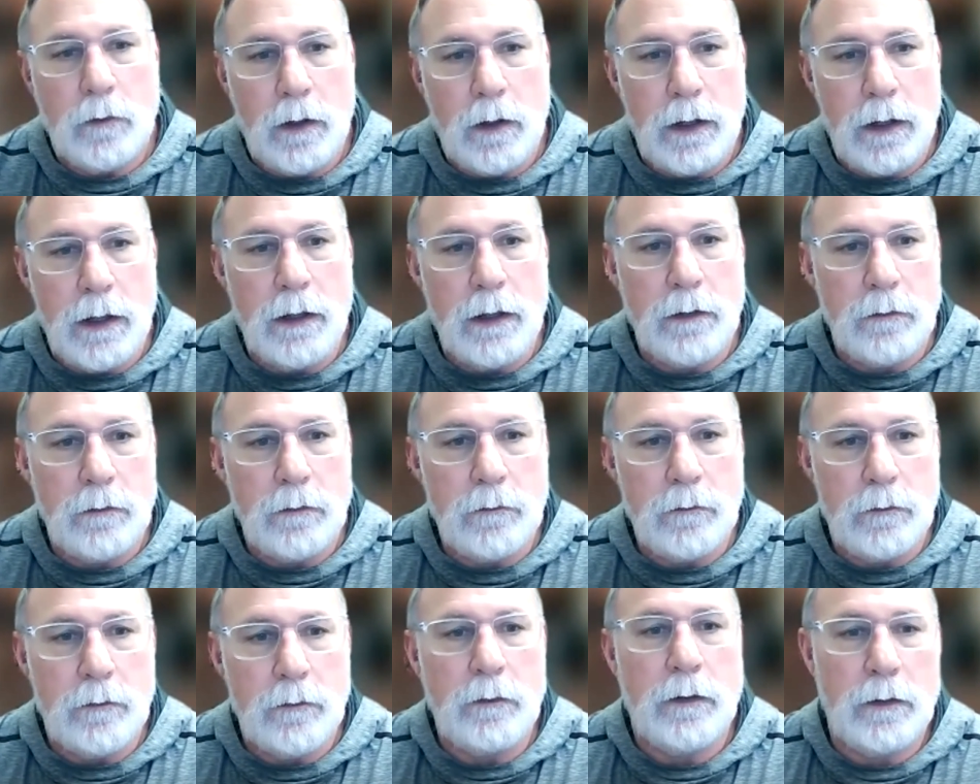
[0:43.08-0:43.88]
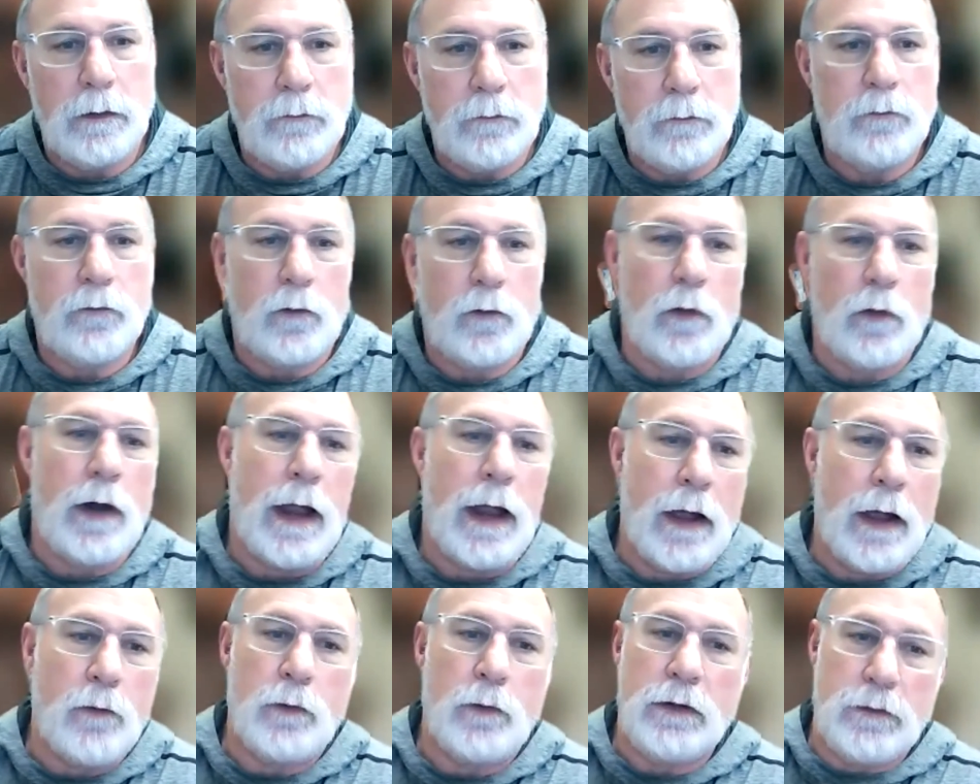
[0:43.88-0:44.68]
and sort of
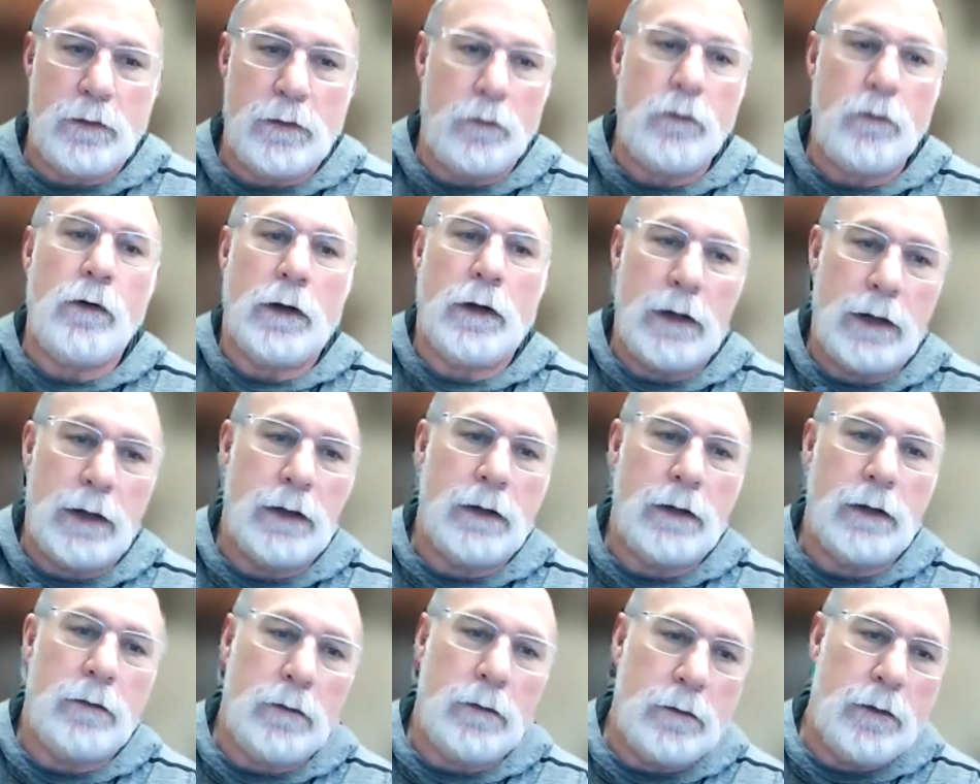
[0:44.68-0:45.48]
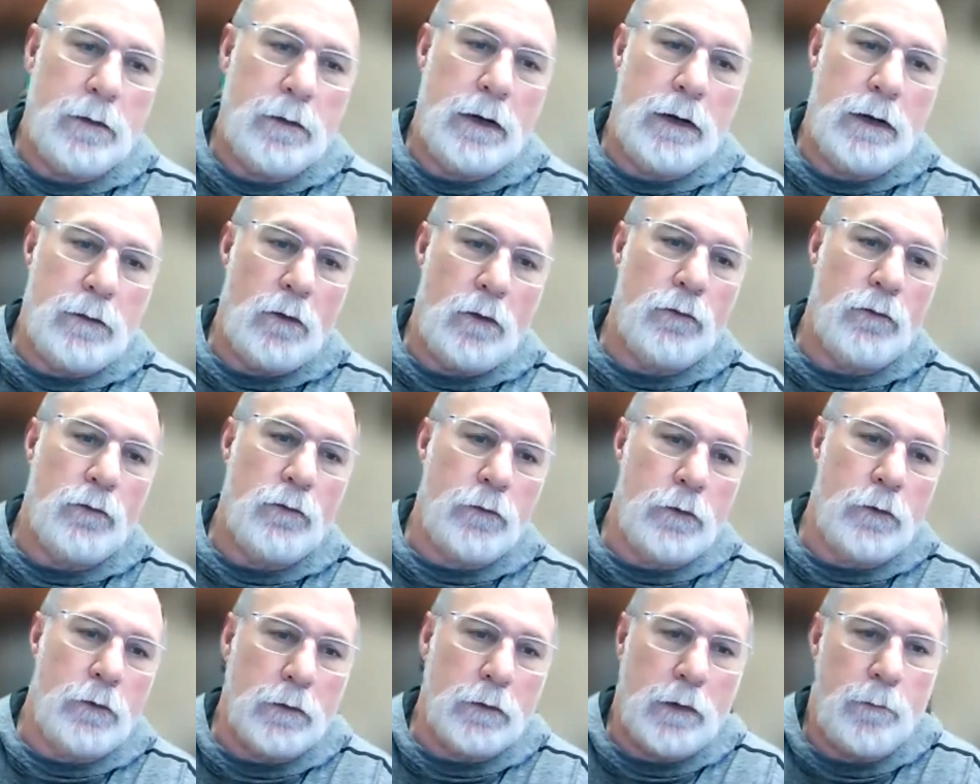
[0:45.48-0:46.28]
how we do it in those
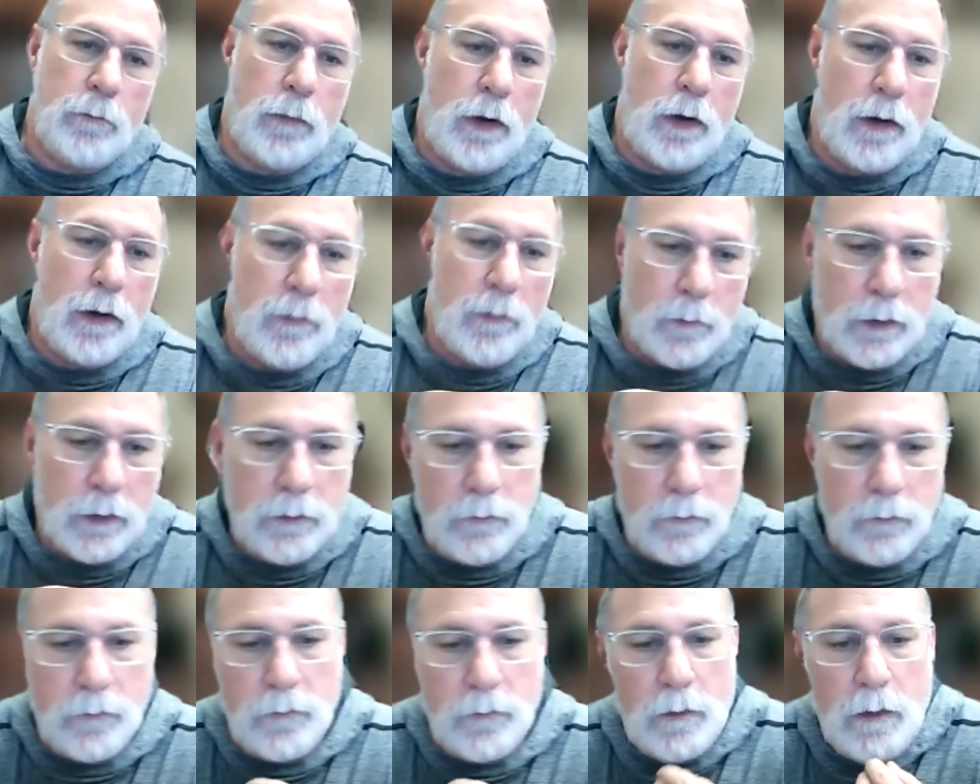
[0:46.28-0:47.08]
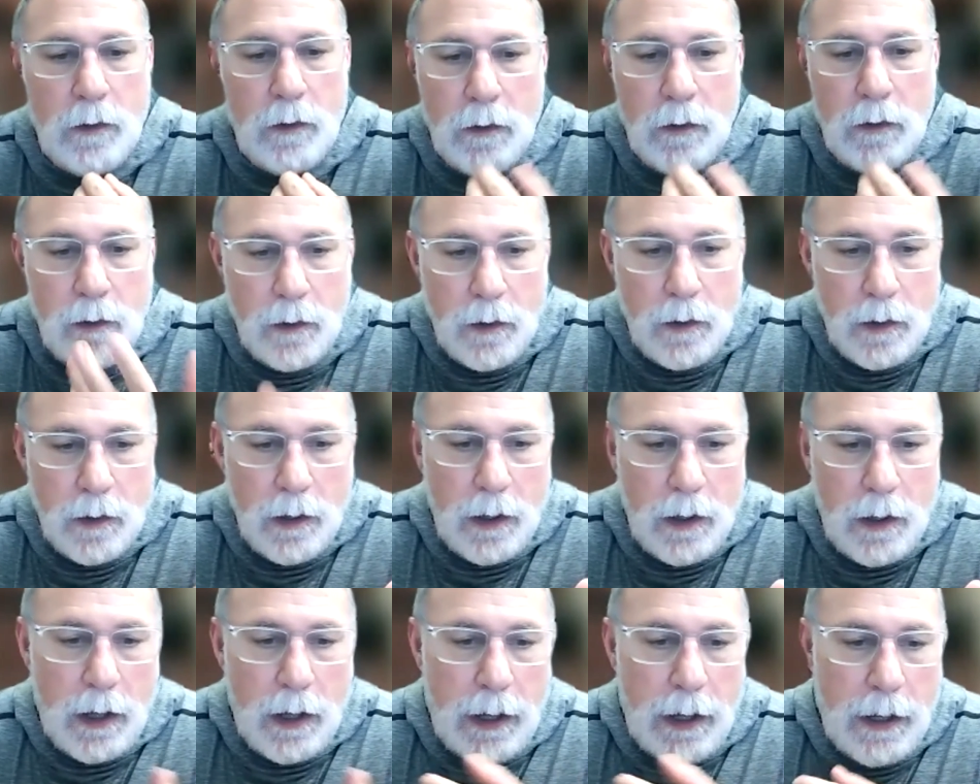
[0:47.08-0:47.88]
little compartments,
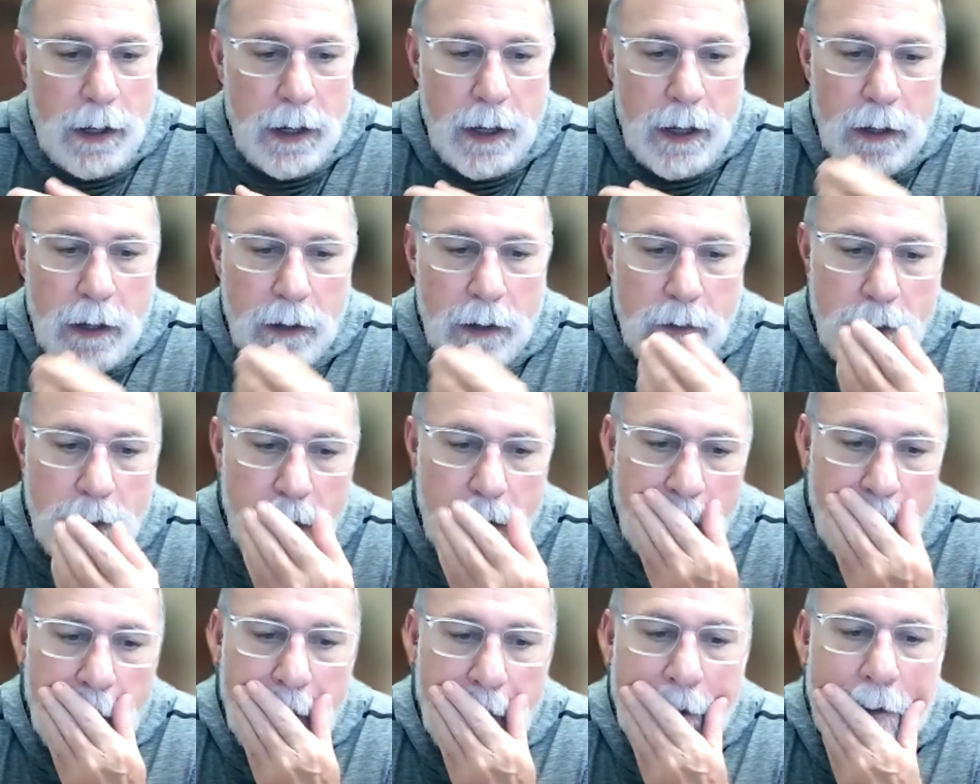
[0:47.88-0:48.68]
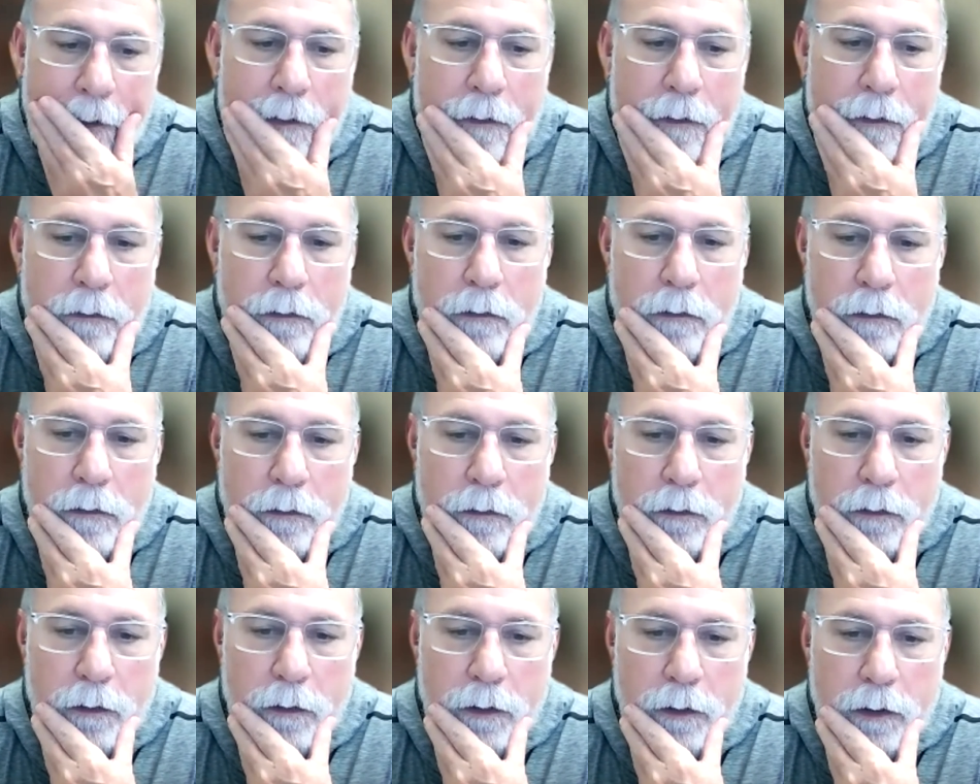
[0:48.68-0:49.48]
and
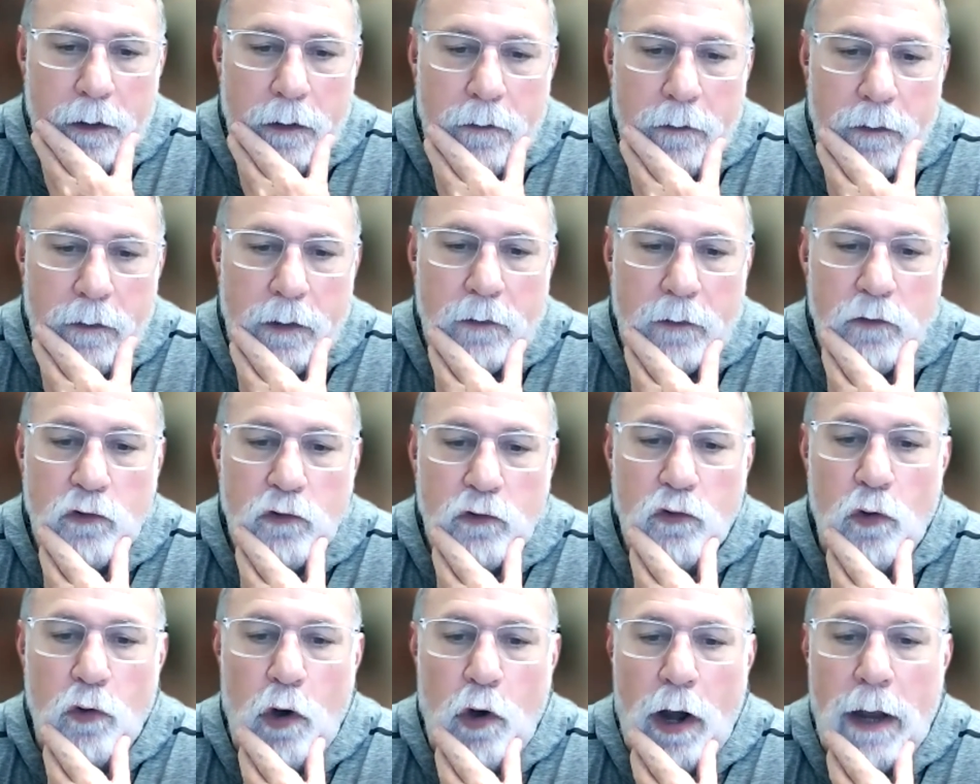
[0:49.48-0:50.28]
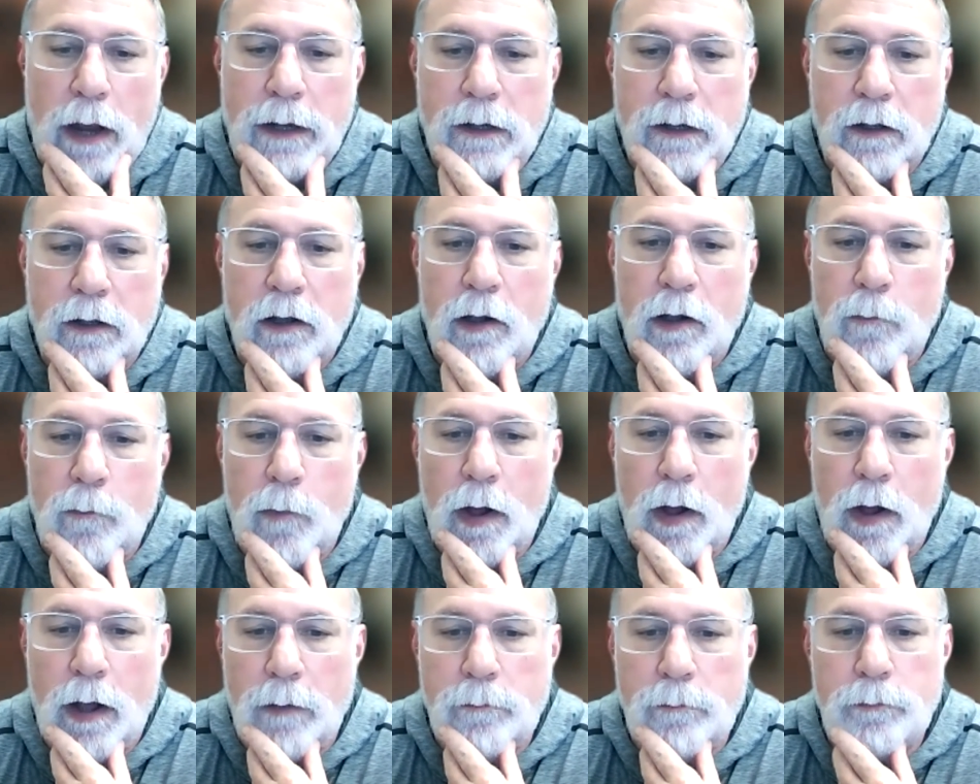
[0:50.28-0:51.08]
then try to come
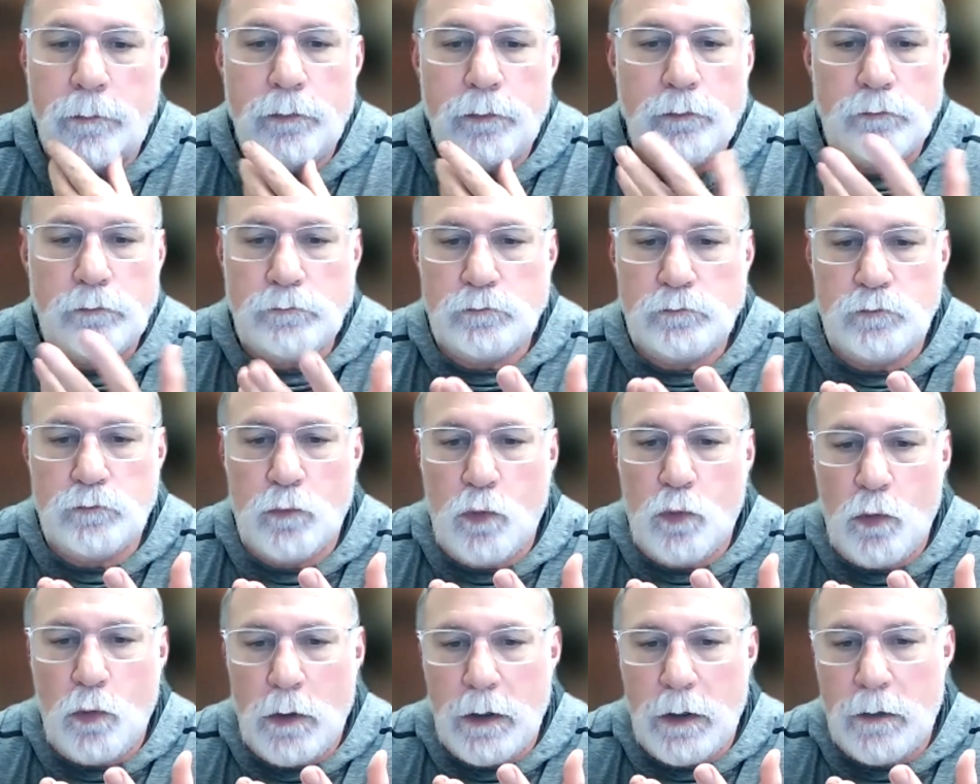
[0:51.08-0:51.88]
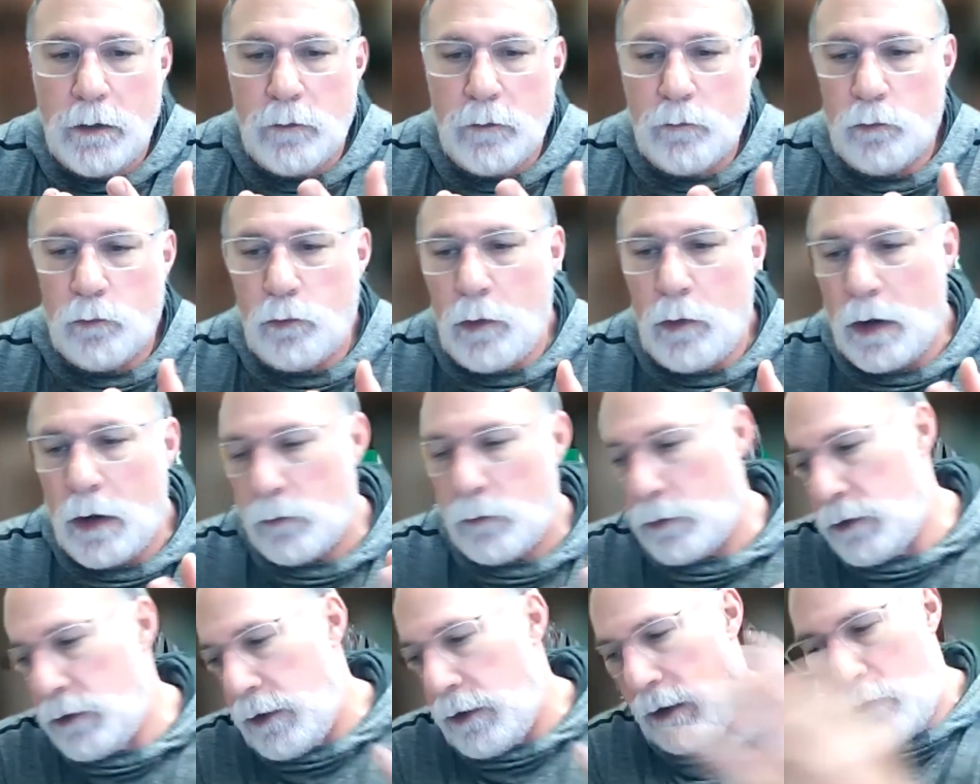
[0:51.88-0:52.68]
up with where
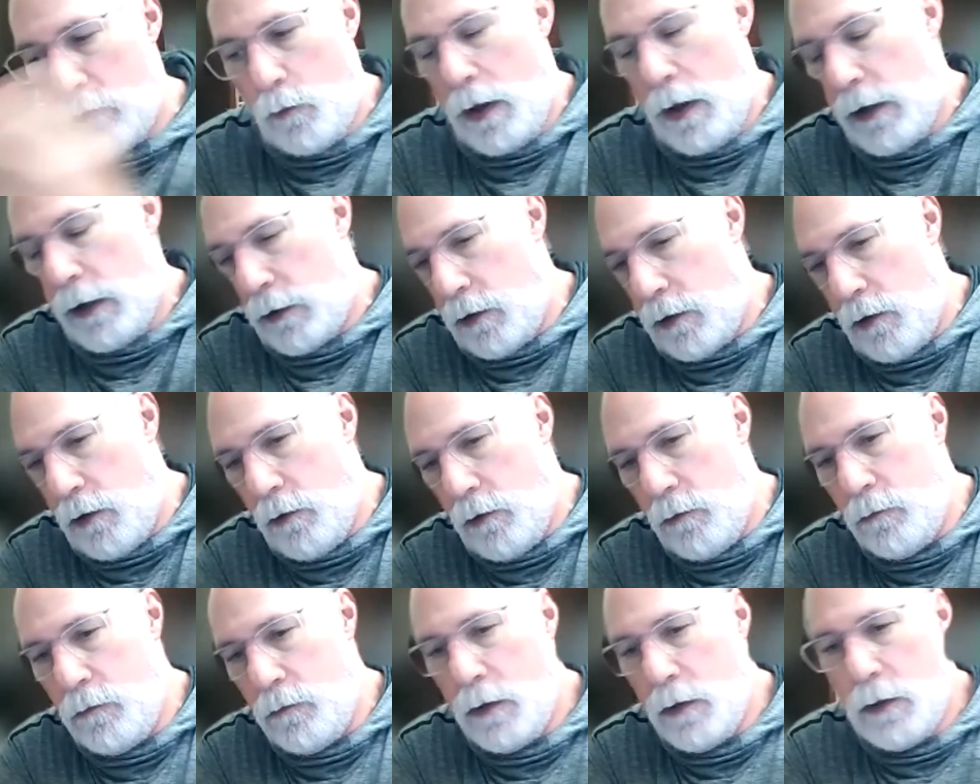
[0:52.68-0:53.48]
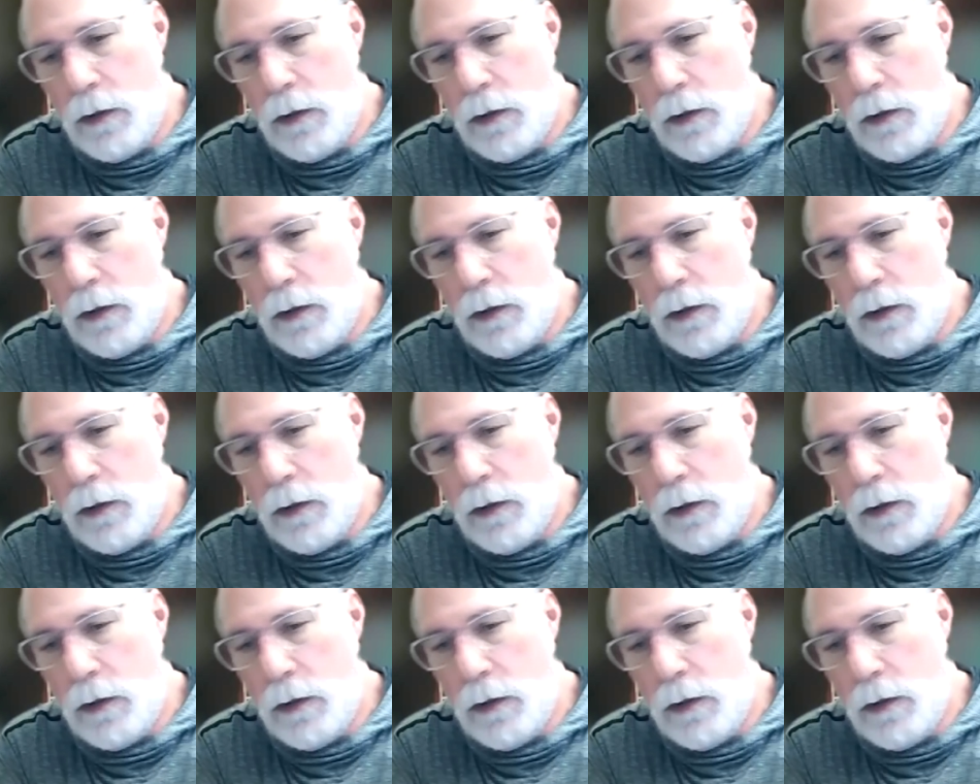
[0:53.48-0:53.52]
we think we ought to go